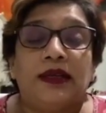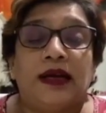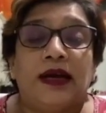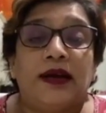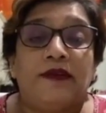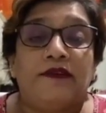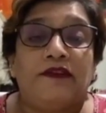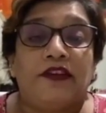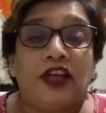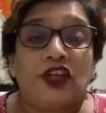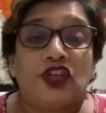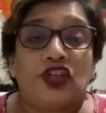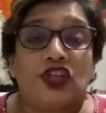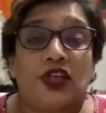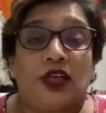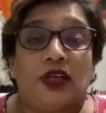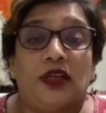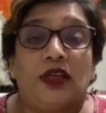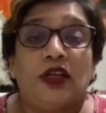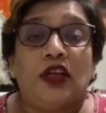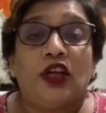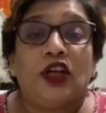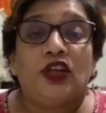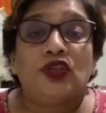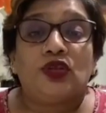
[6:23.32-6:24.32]
facial.
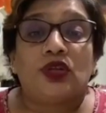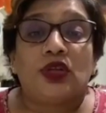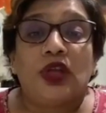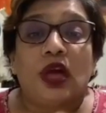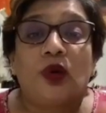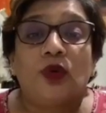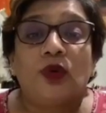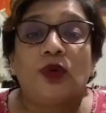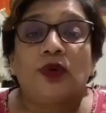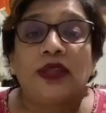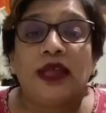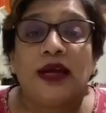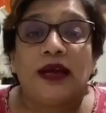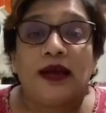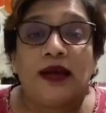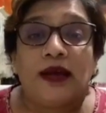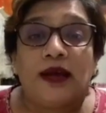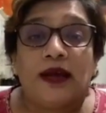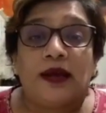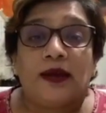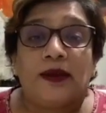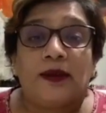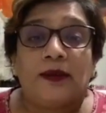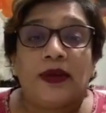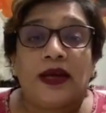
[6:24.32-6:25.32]
So now
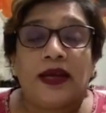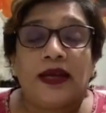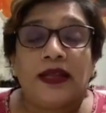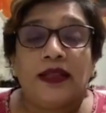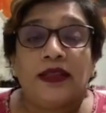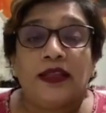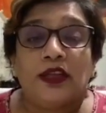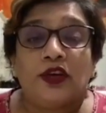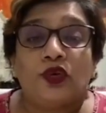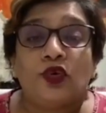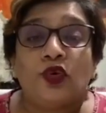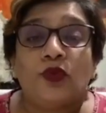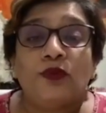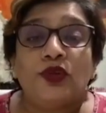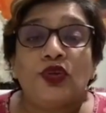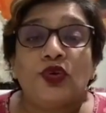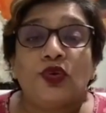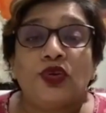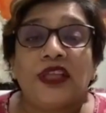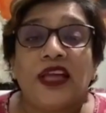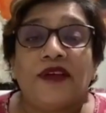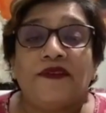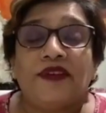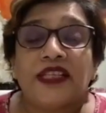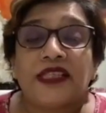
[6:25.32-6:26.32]
in the room
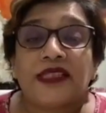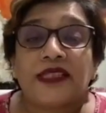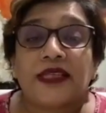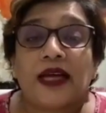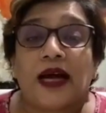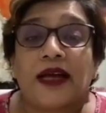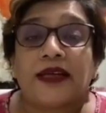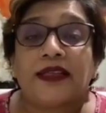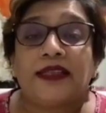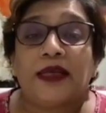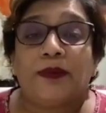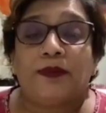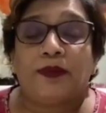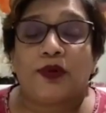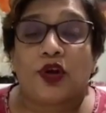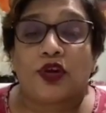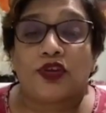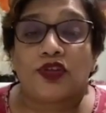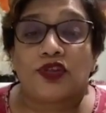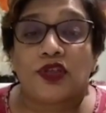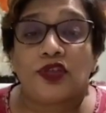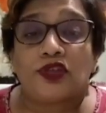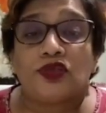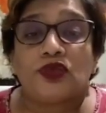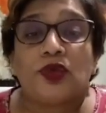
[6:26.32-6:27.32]
2 they will start the
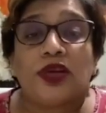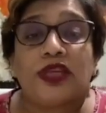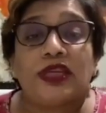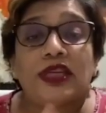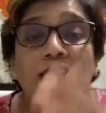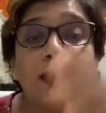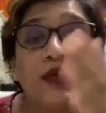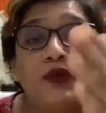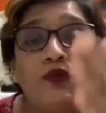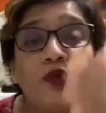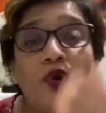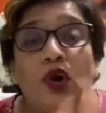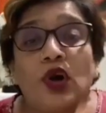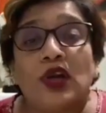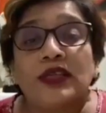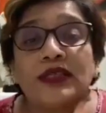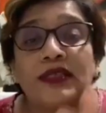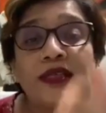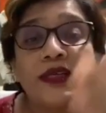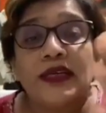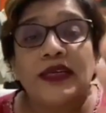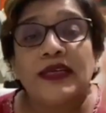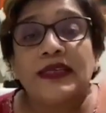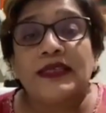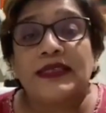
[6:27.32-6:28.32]
process. So it
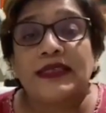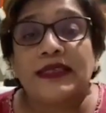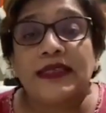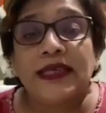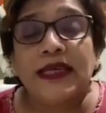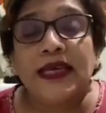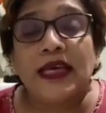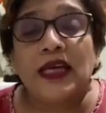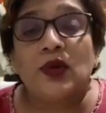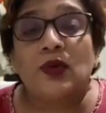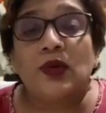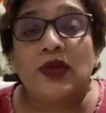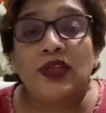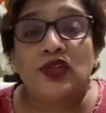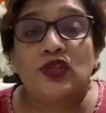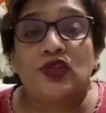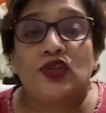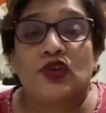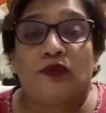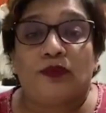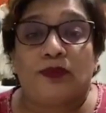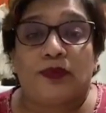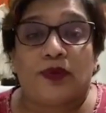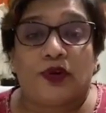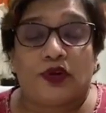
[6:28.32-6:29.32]
involves sequence
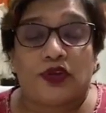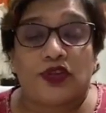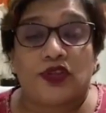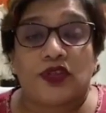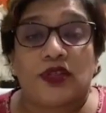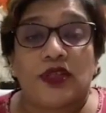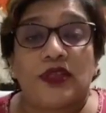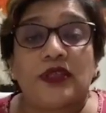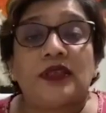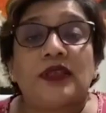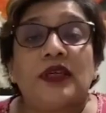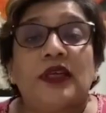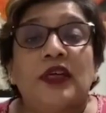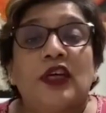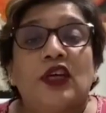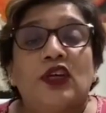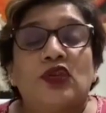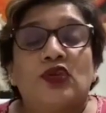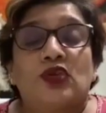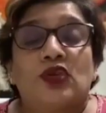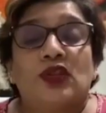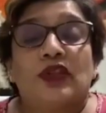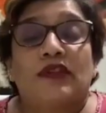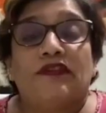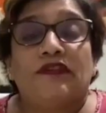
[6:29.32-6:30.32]
of process.
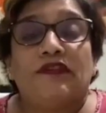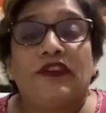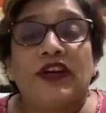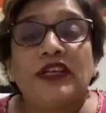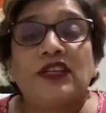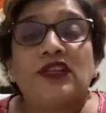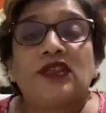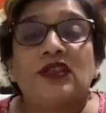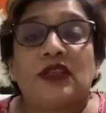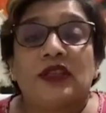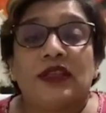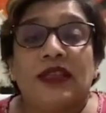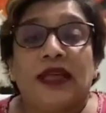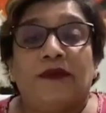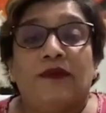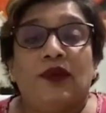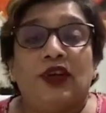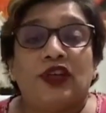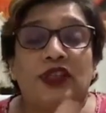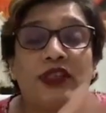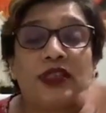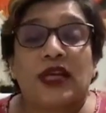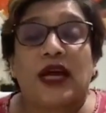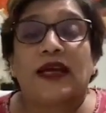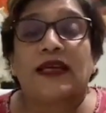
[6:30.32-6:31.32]
So the first they
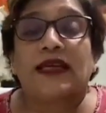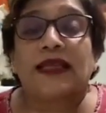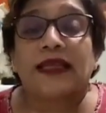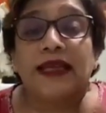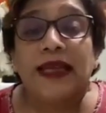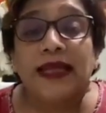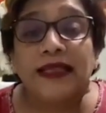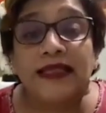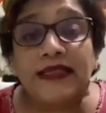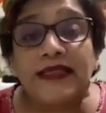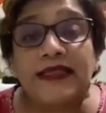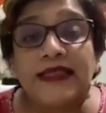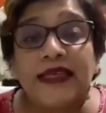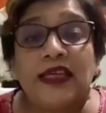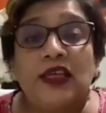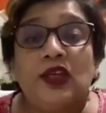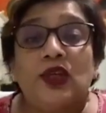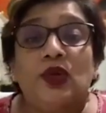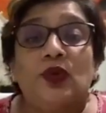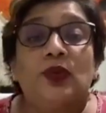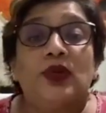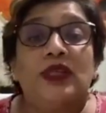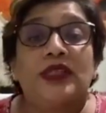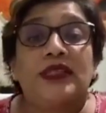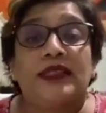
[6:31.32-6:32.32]
will start cleansing.
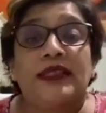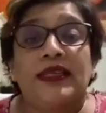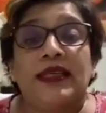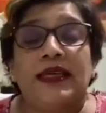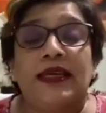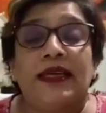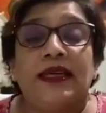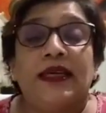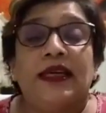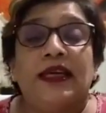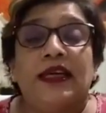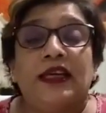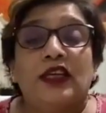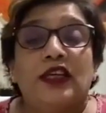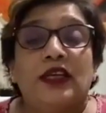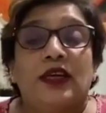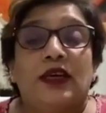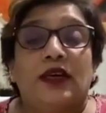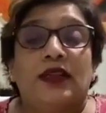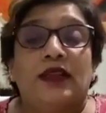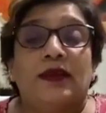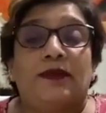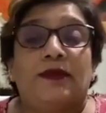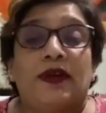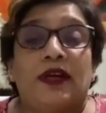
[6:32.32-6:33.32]
You will see
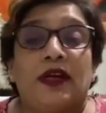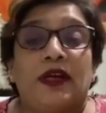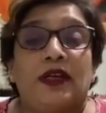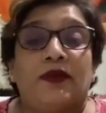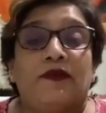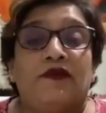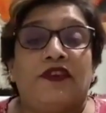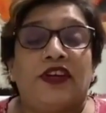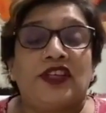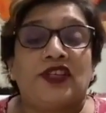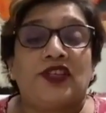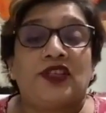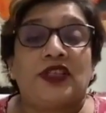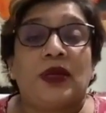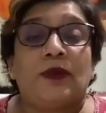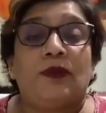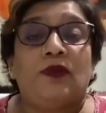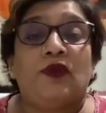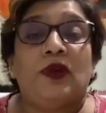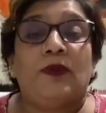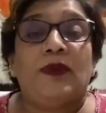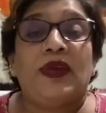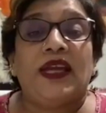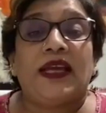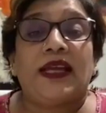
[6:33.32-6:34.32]
the first
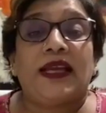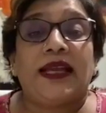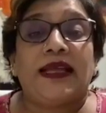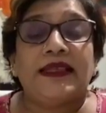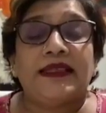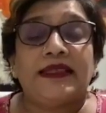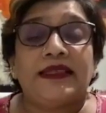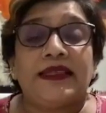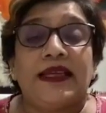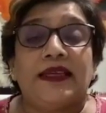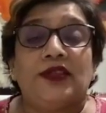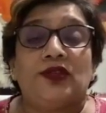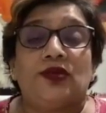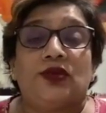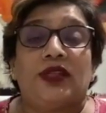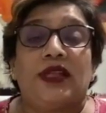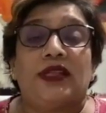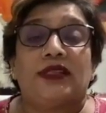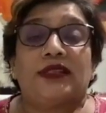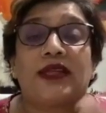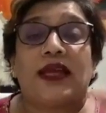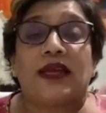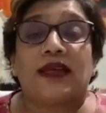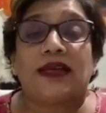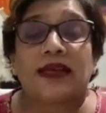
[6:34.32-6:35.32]
step will be cleansing. So
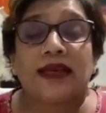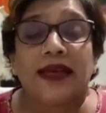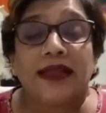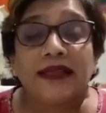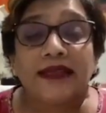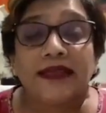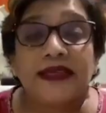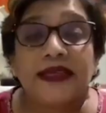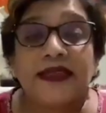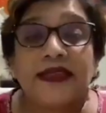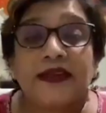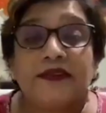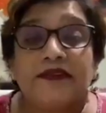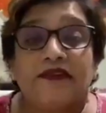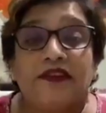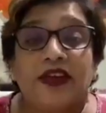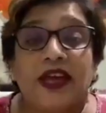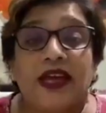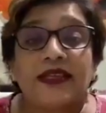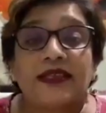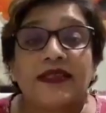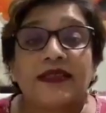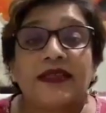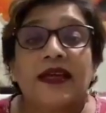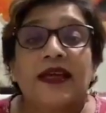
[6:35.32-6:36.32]
they'll start cleansing the
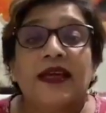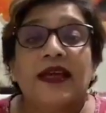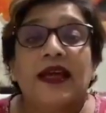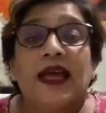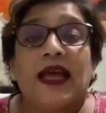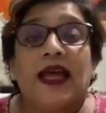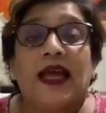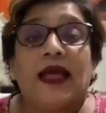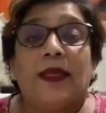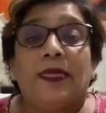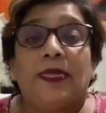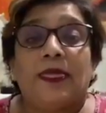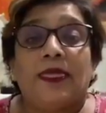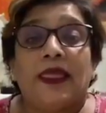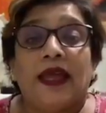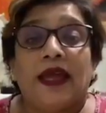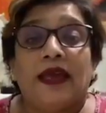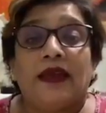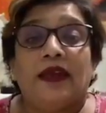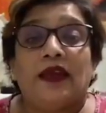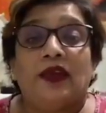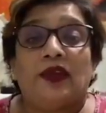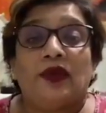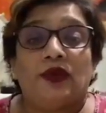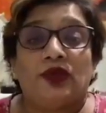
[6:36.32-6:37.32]
face, and
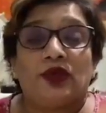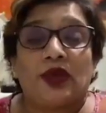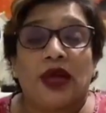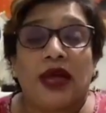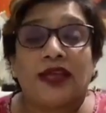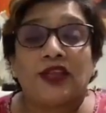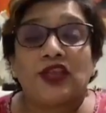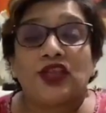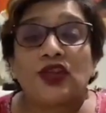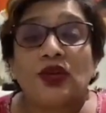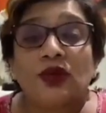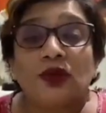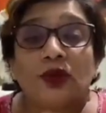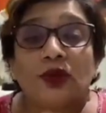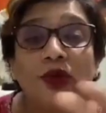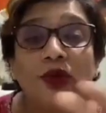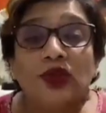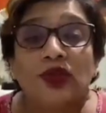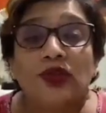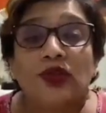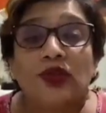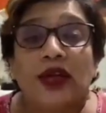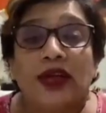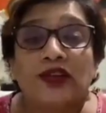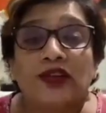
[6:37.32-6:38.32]
then so as
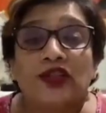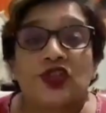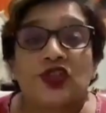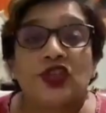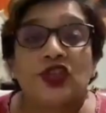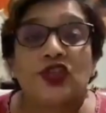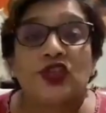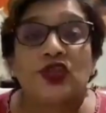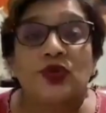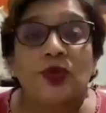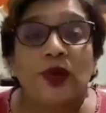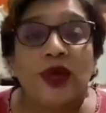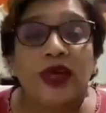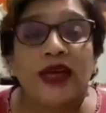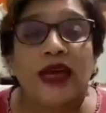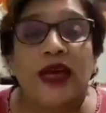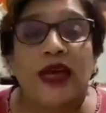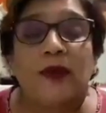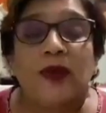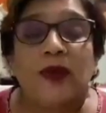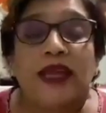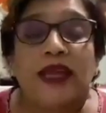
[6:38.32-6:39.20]
she's doing, I will